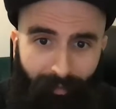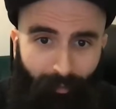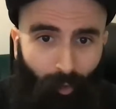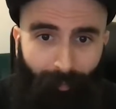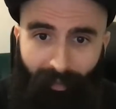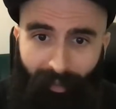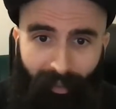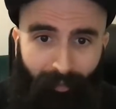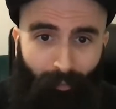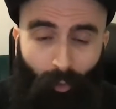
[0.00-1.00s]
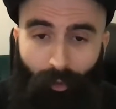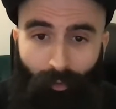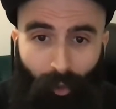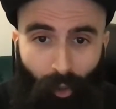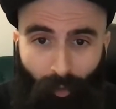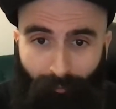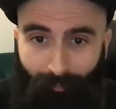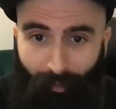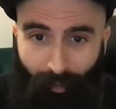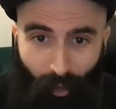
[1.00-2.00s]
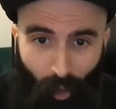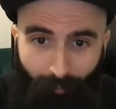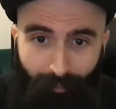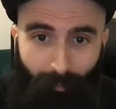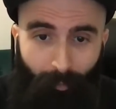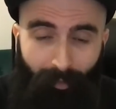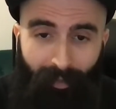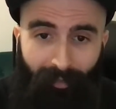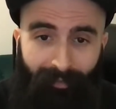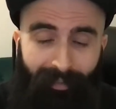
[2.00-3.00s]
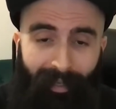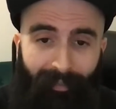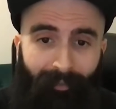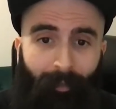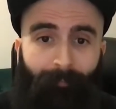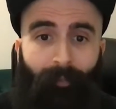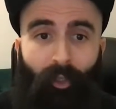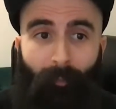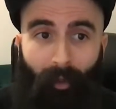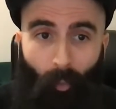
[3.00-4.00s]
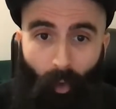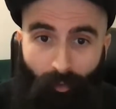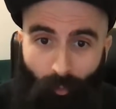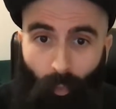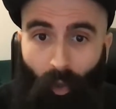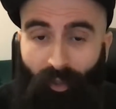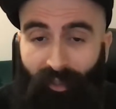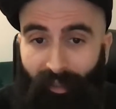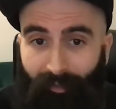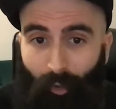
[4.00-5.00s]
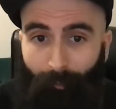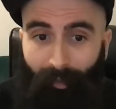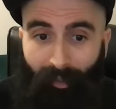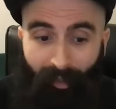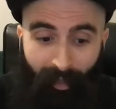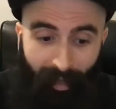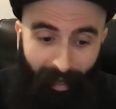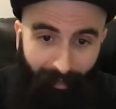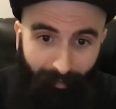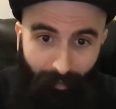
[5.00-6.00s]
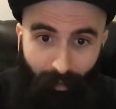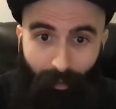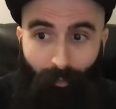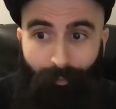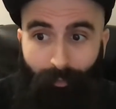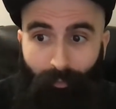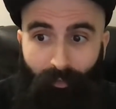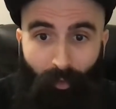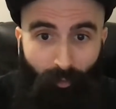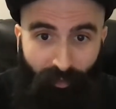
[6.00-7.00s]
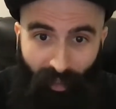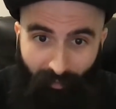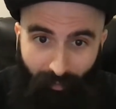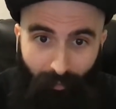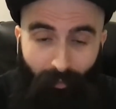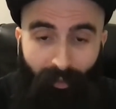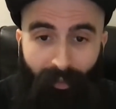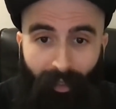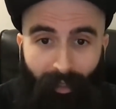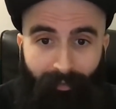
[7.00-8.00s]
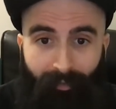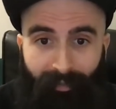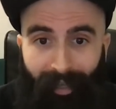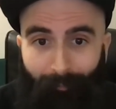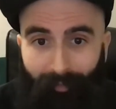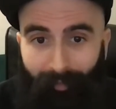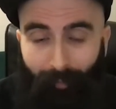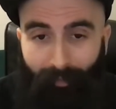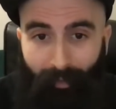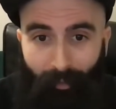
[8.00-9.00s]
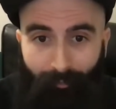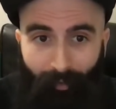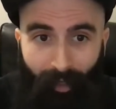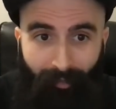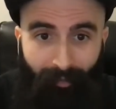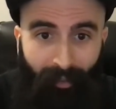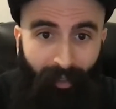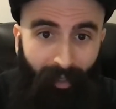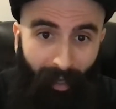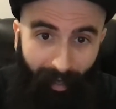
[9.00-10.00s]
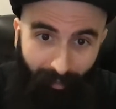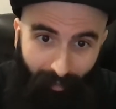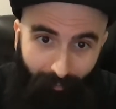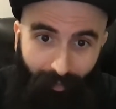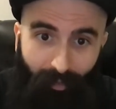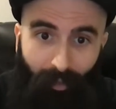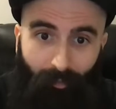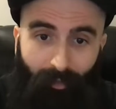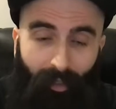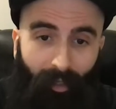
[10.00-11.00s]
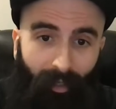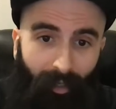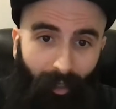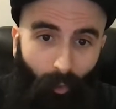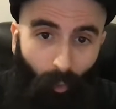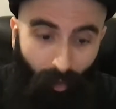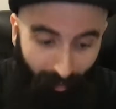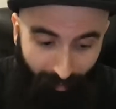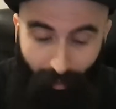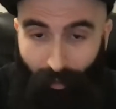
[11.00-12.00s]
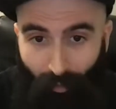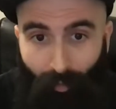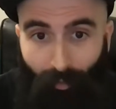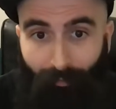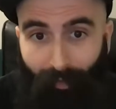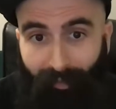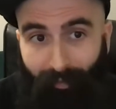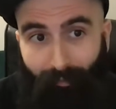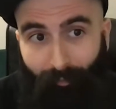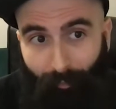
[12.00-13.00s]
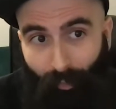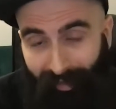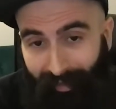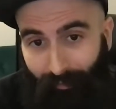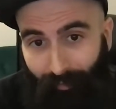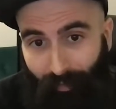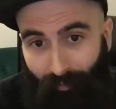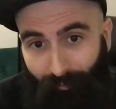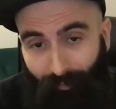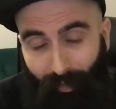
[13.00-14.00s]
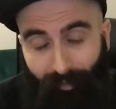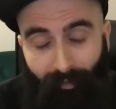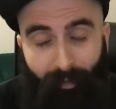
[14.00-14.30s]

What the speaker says: topic is, or you're not very comfortable with that yet, you might want to watch that topic, and you'll do so just looking at the timestamps that you find in the videos, or you find it even for these videos. In fact,